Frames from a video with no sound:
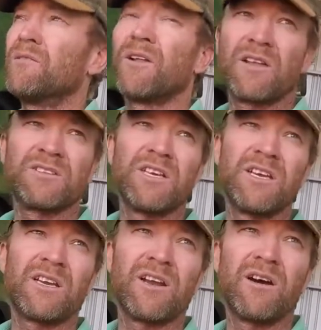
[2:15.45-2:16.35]

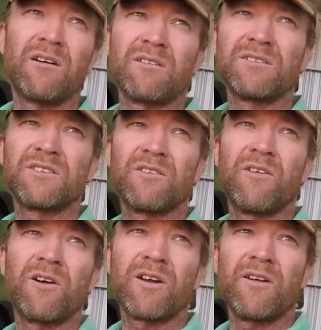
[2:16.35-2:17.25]
volunteer canolas and
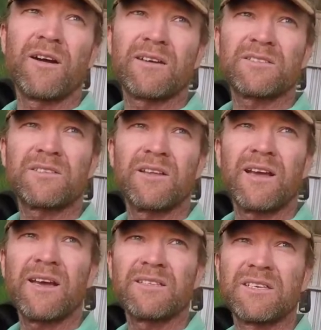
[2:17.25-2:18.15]
ryegrass and
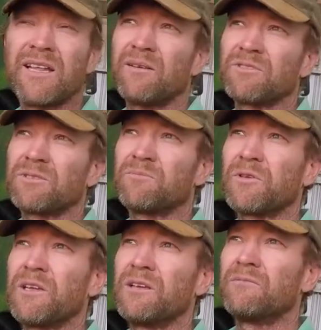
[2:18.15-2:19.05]
that. So that was a
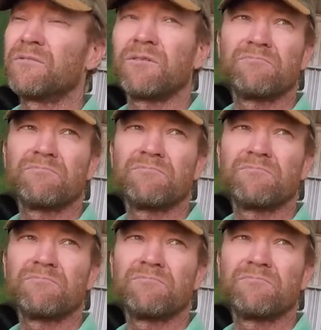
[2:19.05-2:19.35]
pretty...